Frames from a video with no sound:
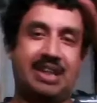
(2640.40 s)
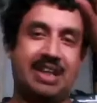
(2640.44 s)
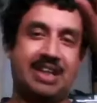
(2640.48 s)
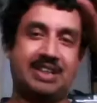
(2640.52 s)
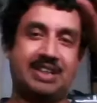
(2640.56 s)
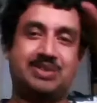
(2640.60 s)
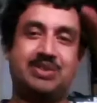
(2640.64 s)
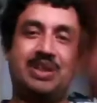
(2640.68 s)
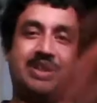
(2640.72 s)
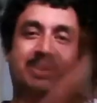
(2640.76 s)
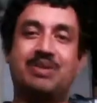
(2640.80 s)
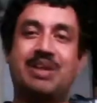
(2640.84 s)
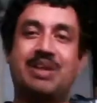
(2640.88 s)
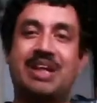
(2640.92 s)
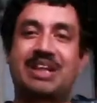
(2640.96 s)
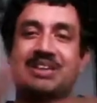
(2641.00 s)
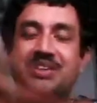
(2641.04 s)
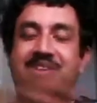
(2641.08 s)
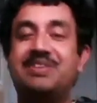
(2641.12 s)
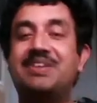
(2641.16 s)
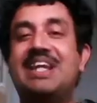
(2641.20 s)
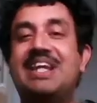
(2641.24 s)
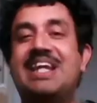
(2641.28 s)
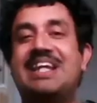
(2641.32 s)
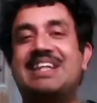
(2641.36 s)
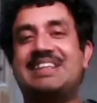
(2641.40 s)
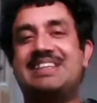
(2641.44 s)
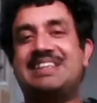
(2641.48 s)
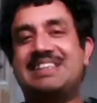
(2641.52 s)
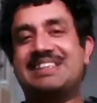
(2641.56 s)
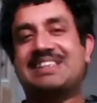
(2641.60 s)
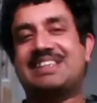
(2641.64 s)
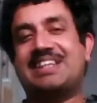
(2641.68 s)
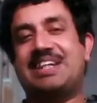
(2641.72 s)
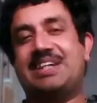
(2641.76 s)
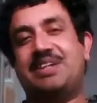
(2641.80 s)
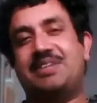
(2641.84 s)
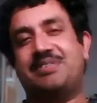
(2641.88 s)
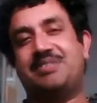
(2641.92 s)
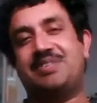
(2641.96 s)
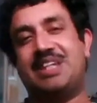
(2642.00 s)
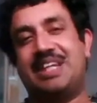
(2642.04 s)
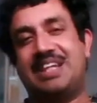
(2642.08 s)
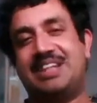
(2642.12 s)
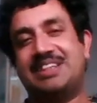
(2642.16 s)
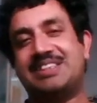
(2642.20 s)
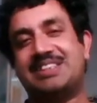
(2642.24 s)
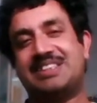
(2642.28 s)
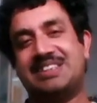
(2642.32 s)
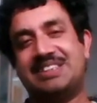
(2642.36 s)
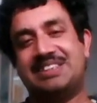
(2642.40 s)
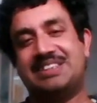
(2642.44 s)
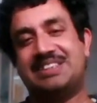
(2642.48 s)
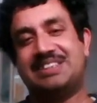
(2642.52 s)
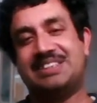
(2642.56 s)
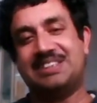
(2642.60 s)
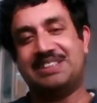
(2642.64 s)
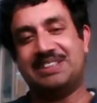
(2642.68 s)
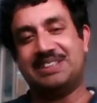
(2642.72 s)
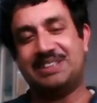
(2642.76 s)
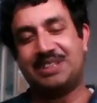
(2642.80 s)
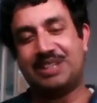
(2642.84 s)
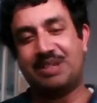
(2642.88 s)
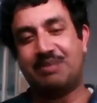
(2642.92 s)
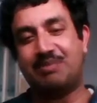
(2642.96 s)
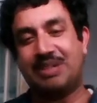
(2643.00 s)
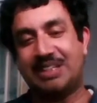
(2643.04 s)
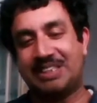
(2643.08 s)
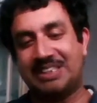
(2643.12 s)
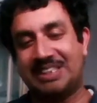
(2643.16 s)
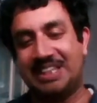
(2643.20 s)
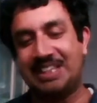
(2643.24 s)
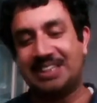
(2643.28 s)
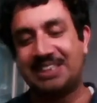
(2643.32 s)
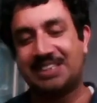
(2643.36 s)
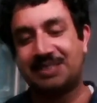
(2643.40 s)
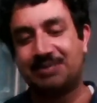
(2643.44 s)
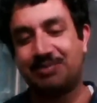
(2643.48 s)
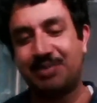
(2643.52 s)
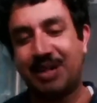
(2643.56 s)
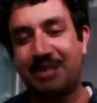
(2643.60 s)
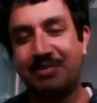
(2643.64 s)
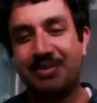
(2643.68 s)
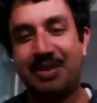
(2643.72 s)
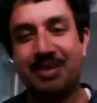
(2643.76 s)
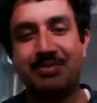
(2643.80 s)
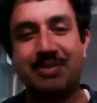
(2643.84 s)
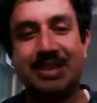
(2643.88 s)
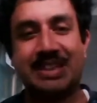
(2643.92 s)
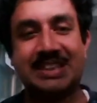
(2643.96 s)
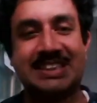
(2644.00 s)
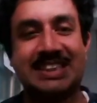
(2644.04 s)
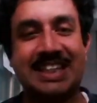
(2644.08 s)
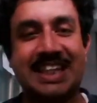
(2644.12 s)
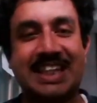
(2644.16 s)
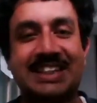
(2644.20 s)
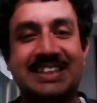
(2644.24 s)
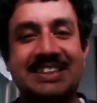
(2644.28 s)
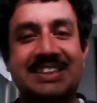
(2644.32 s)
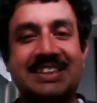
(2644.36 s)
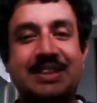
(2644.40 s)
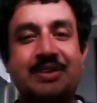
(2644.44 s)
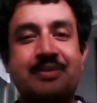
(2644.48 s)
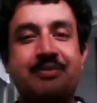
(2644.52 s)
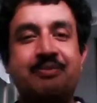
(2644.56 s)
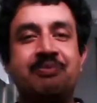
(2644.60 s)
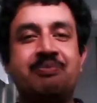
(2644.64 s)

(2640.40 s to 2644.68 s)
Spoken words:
actually you can create this kind of things. It's number 6, prime number 6.